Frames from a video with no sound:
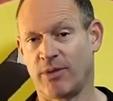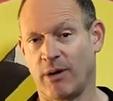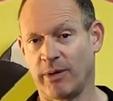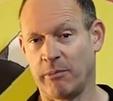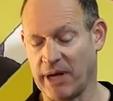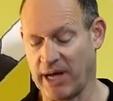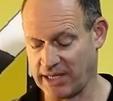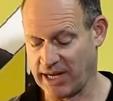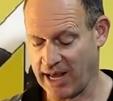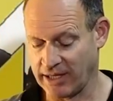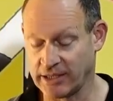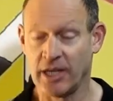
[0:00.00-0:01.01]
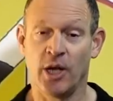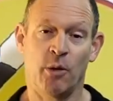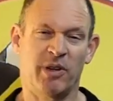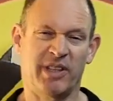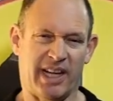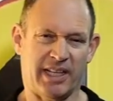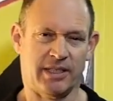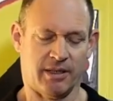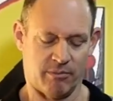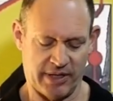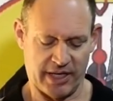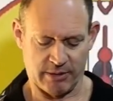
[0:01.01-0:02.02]
probably butt out. But
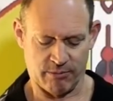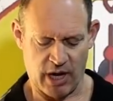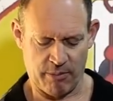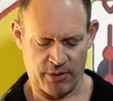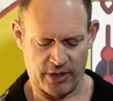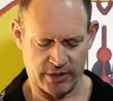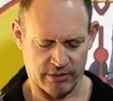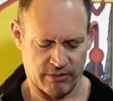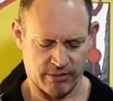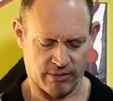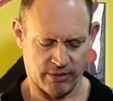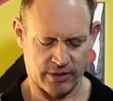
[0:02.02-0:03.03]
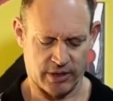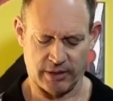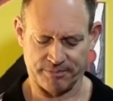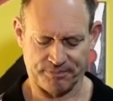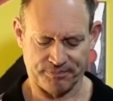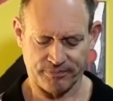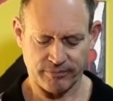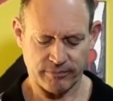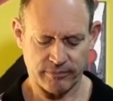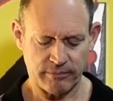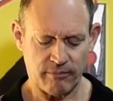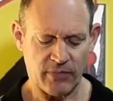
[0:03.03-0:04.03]
that's my personal thoughts on it.
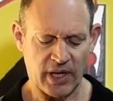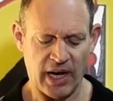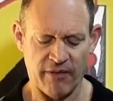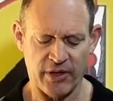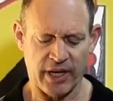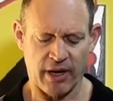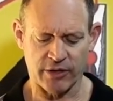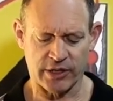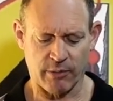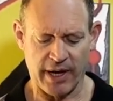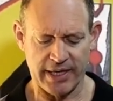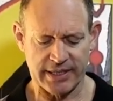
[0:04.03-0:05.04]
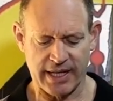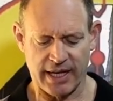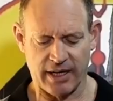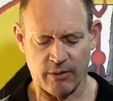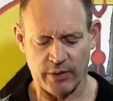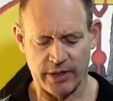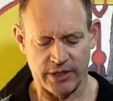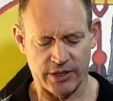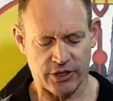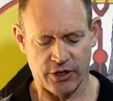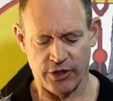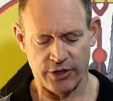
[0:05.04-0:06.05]
Everything else, the way he's done it with the
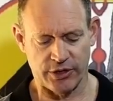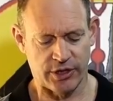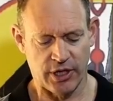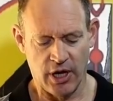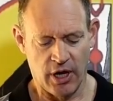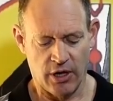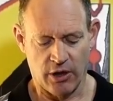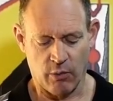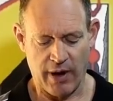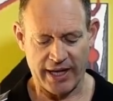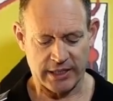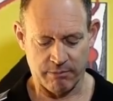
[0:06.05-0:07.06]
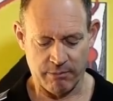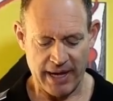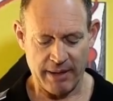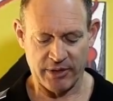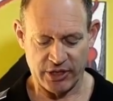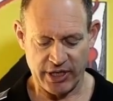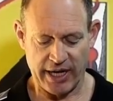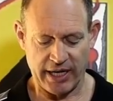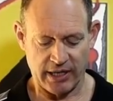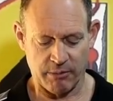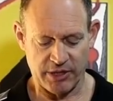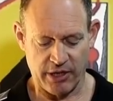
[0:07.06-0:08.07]
screws, the way it's
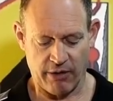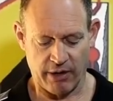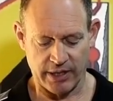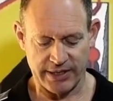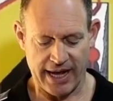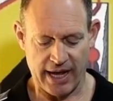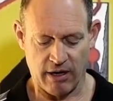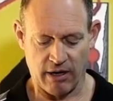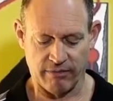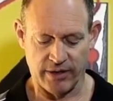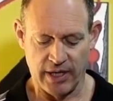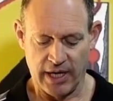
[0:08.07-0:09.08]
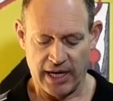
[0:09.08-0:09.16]
machined, the material it's out of,